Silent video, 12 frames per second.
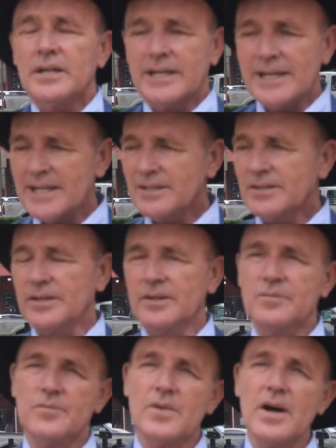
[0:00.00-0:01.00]
get
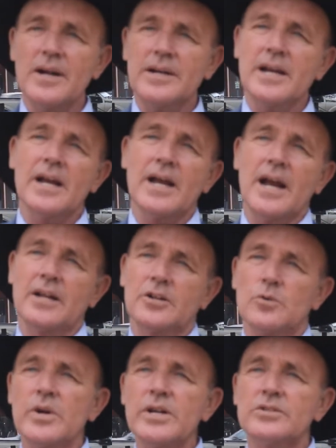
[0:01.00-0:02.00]
the funding and the
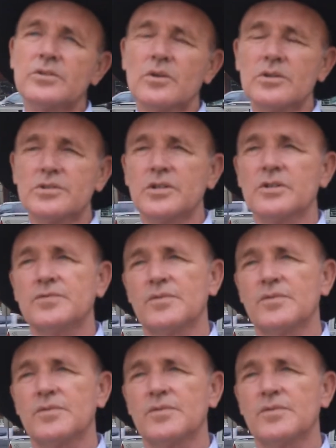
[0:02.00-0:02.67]
resources